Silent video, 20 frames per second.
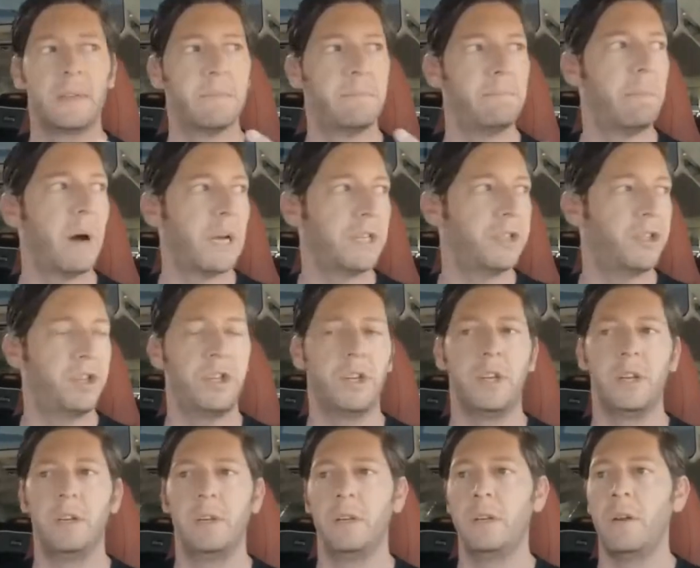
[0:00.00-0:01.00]

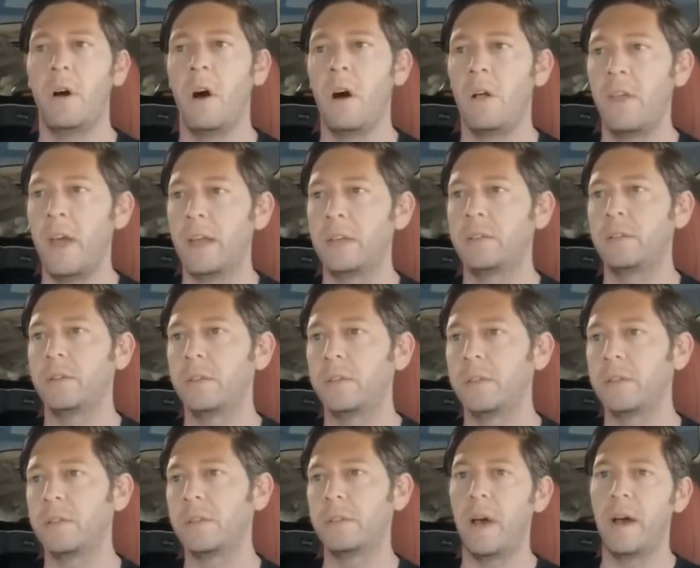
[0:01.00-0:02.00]
combustion and all that good
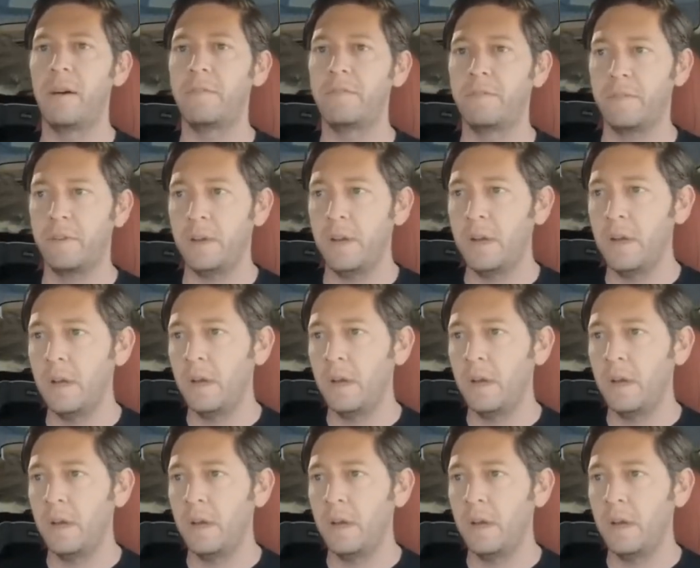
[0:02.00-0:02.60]
stuff.